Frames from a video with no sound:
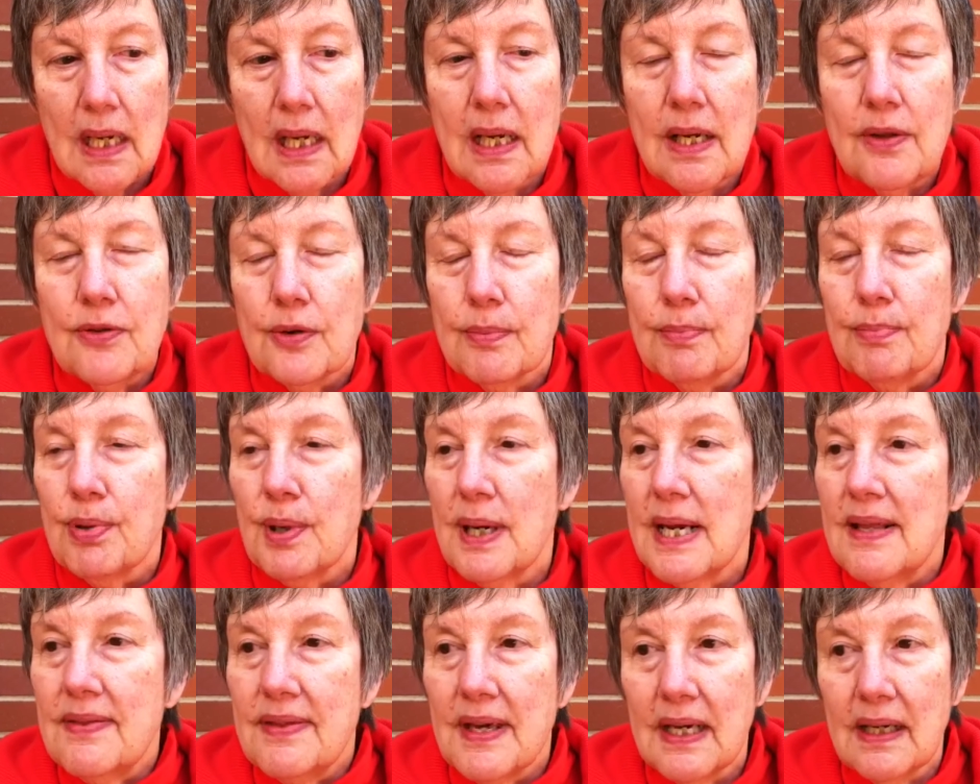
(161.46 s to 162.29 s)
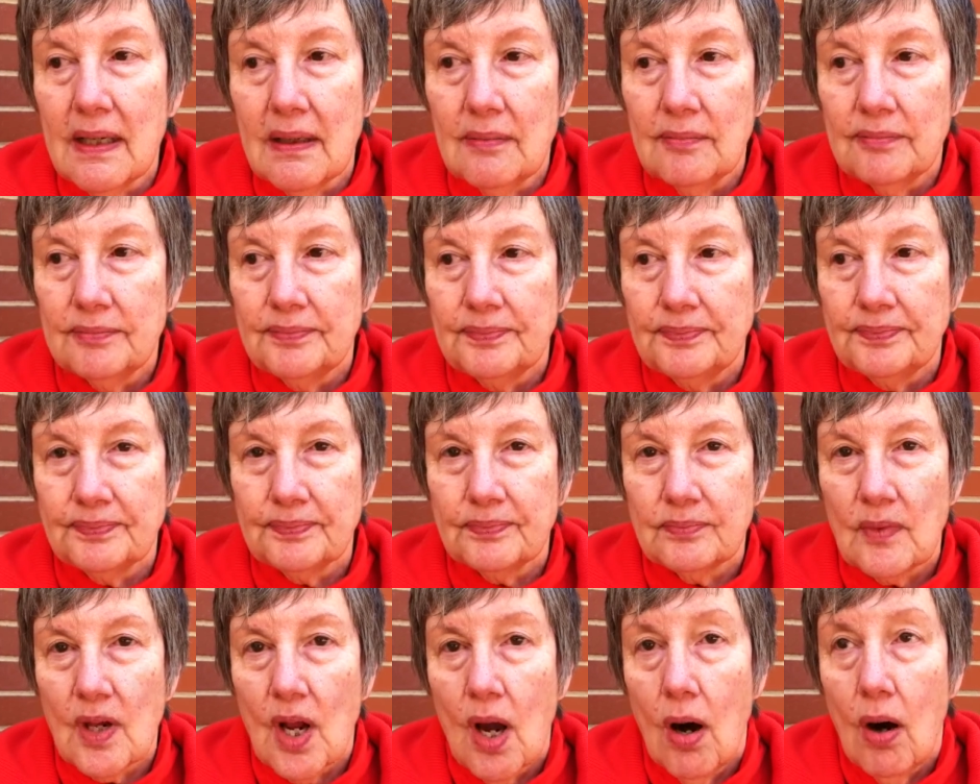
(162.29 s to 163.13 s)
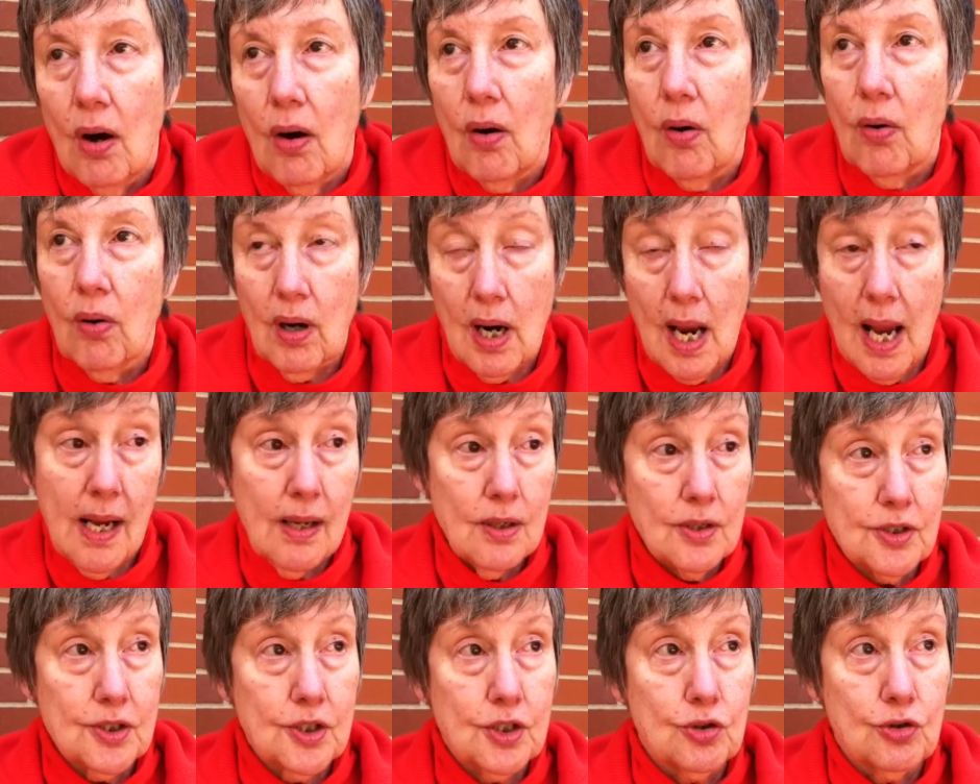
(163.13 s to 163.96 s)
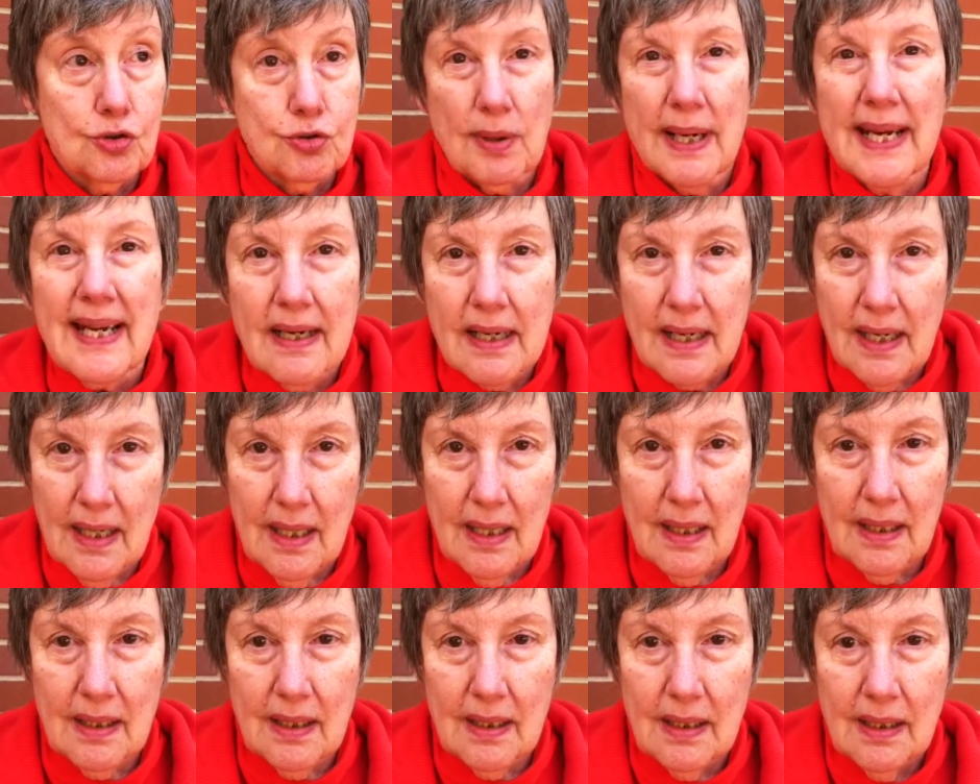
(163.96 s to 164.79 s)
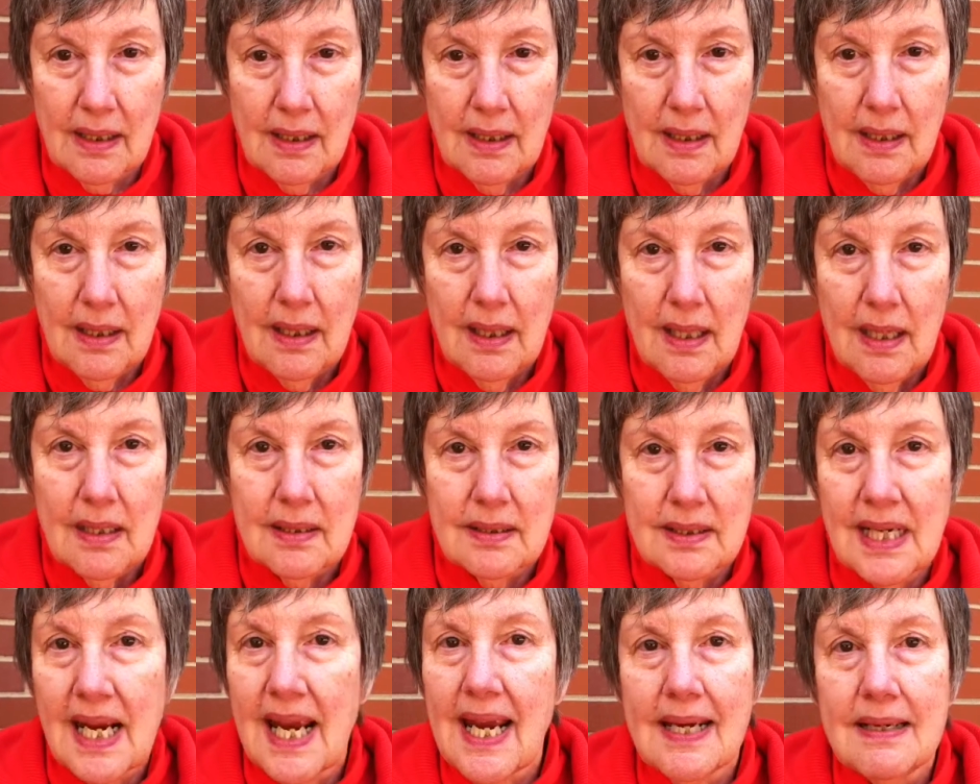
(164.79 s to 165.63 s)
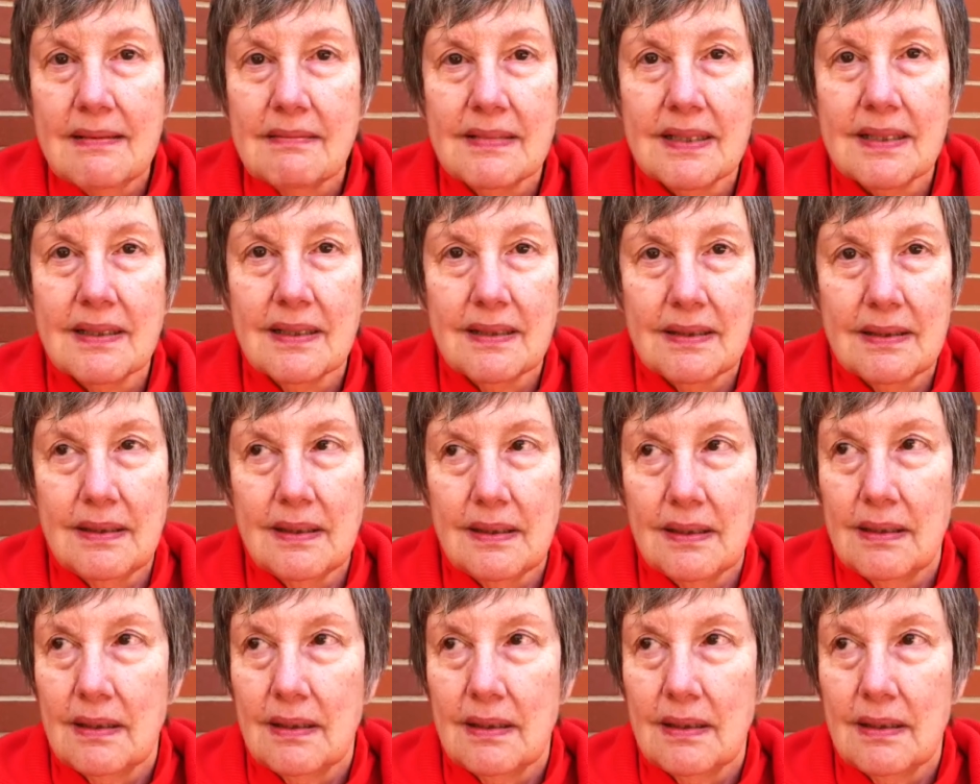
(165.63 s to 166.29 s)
either breathing or else drinking tainted